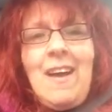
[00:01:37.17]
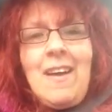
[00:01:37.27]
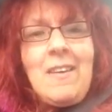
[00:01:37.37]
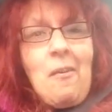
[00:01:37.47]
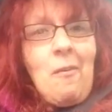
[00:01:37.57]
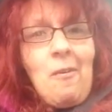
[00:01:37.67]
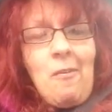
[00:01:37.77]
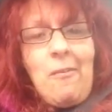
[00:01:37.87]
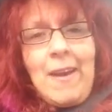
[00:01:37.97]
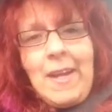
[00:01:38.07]
I go
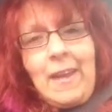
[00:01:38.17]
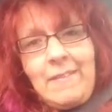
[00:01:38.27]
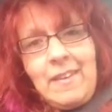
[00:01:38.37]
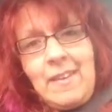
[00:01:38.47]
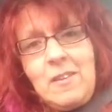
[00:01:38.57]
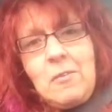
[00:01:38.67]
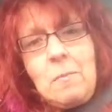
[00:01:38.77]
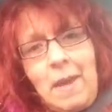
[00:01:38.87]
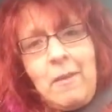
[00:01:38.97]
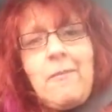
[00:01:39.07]
off. I get into a
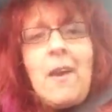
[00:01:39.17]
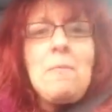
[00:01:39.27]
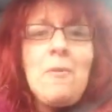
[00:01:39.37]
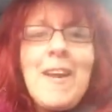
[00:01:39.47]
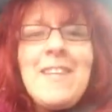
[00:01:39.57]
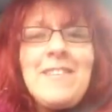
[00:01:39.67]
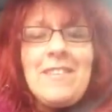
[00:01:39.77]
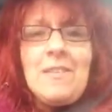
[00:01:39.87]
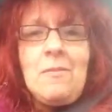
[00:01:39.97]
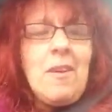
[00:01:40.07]
better
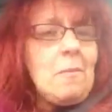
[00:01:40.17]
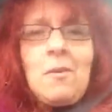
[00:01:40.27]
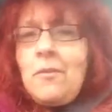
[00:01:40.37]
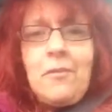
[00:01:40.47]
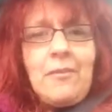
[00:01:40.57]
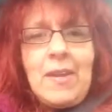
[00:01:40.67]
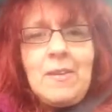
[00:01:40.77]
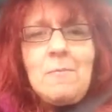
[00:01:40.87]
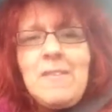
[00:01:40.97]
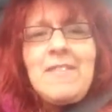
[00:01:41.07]
vibration where I'm not
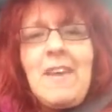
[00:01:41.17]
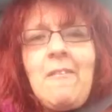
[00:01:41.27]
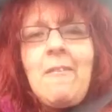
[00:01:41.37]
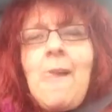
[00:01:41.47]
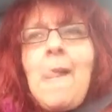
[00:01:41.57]
defending myself,